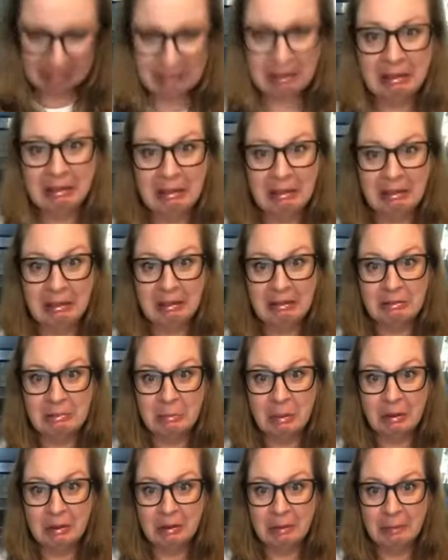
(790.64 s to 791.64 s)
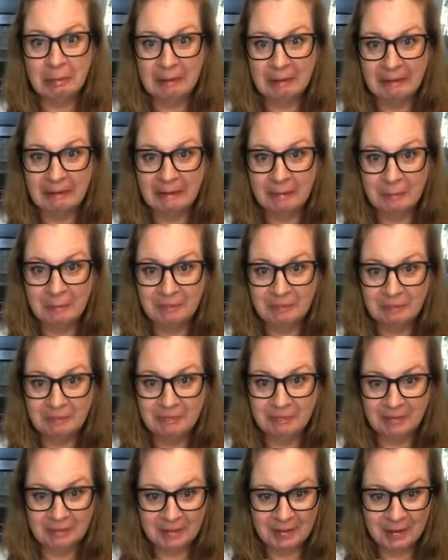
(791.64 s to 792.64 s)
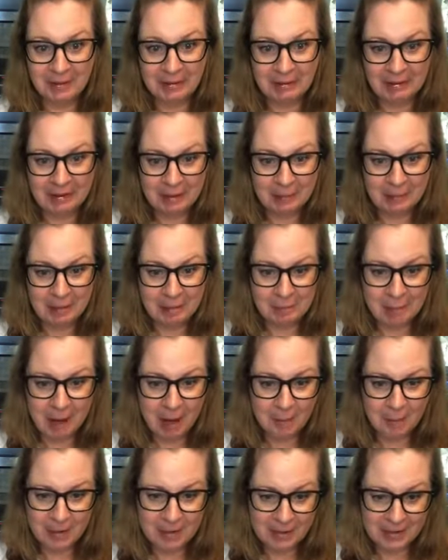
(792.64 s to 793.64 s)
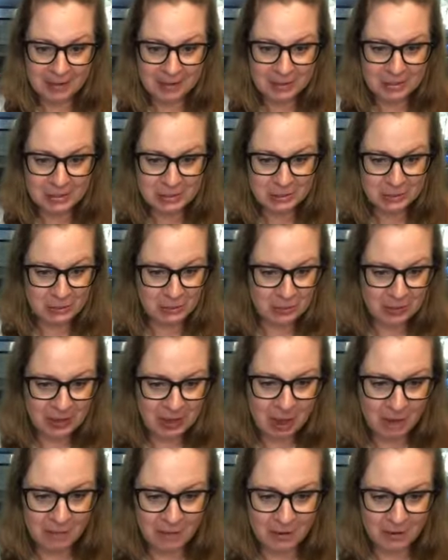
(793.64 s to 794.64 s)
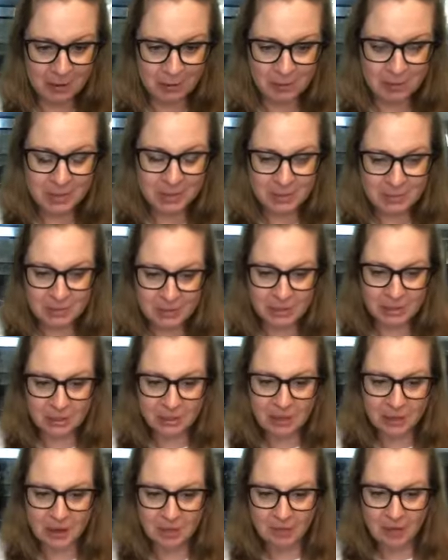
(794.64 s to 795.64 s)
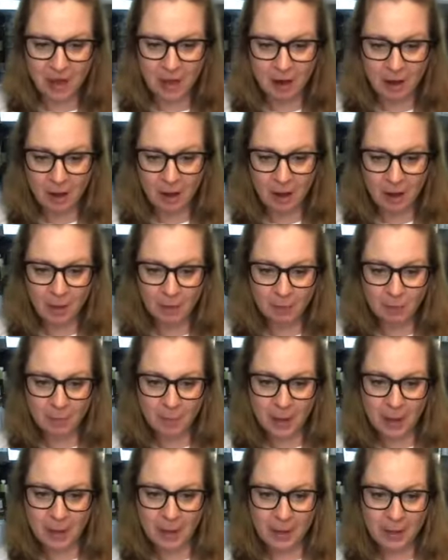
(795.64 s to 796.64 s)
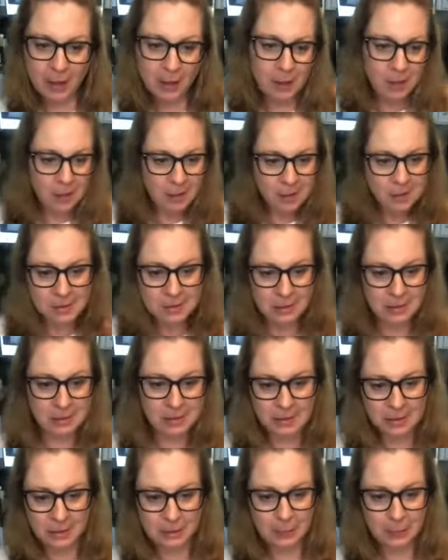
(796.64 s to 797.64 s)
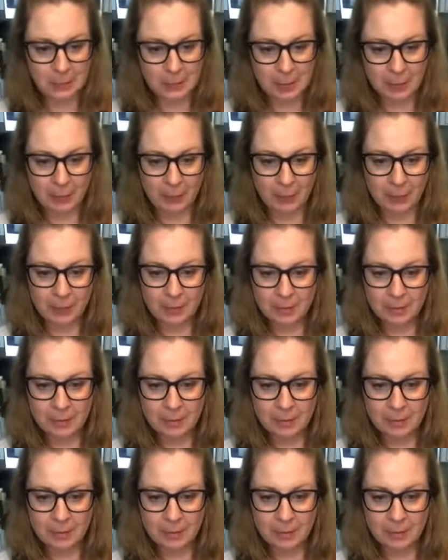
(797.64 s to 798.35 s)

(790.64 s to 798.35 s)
that's water pie. All right, let me pop it into the oven. Let me just make sure I've got all of my ducks in a row.